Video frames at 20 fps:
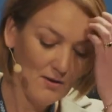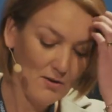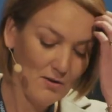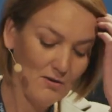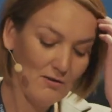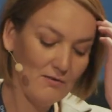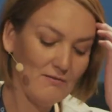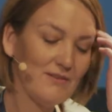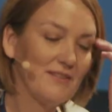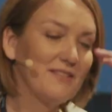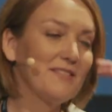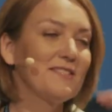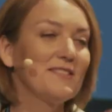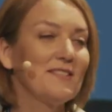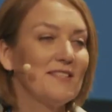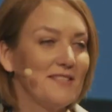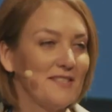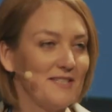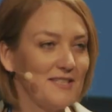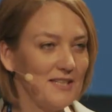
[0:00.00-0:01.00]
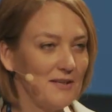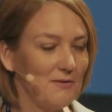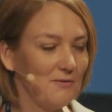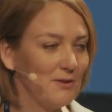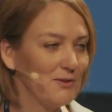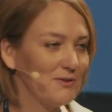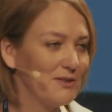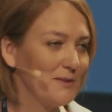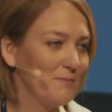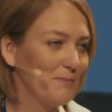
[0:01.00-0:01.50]
Always the
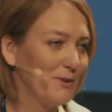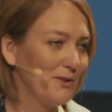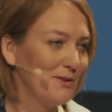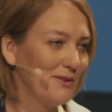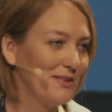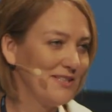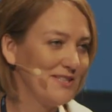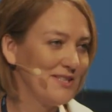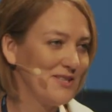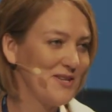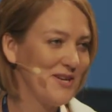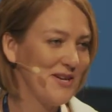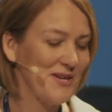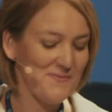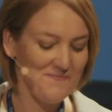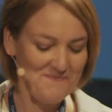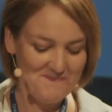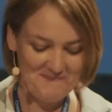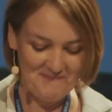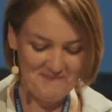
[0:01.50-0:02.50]
stereotypical engineer.